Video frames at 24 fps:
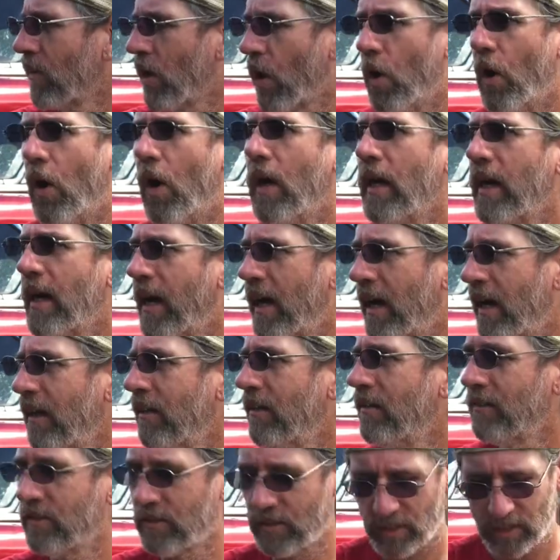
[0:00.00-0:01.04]
Oh yeah.
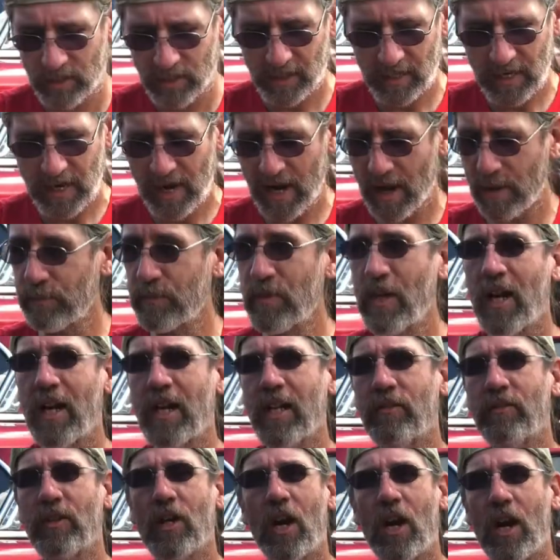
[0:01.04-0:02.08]
Cap
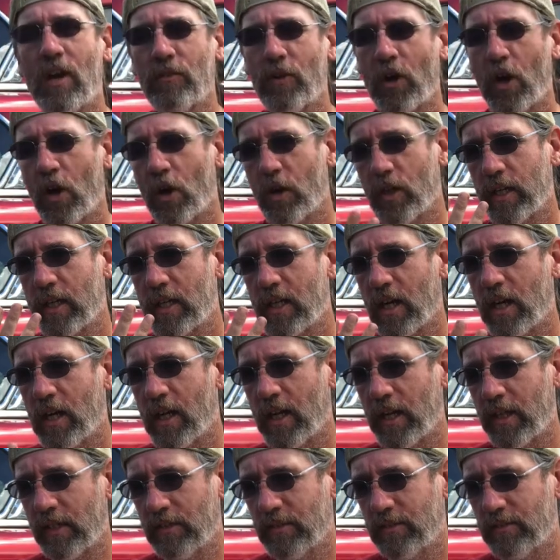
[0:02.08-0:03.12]
not even off. Already
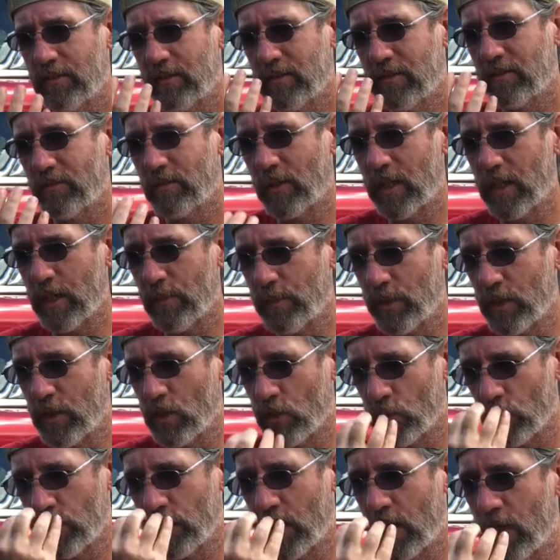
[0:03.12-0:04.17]
caught right up in the
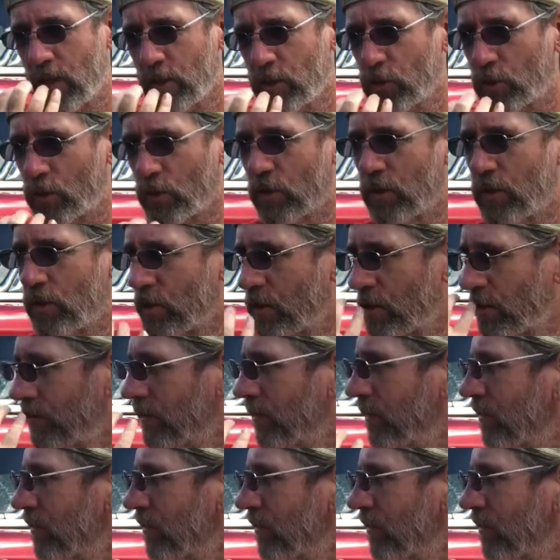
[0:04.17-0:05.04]
old nostrils.